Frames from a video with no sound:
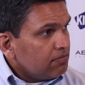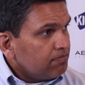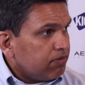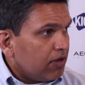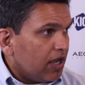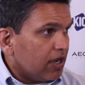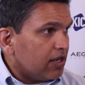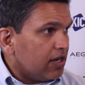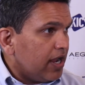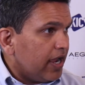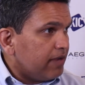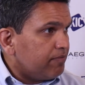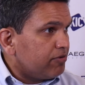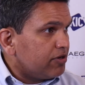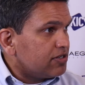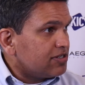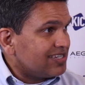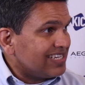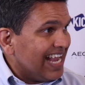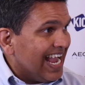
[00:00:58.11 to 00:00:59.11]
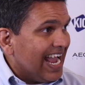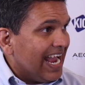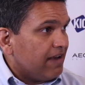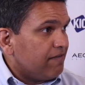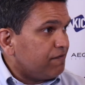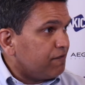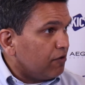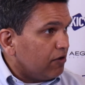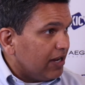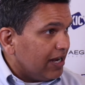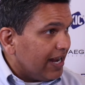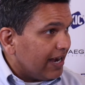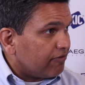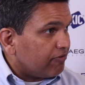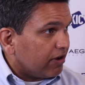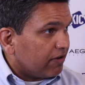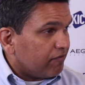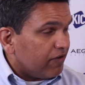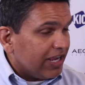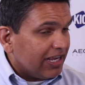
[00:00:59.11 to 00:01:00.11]
plug-in hybrids, and fully
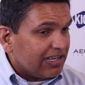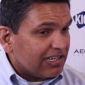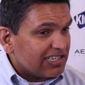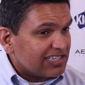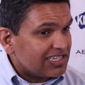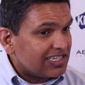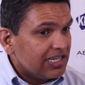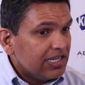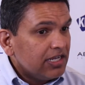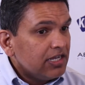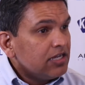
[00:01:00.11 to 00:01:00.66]
electric vehicles.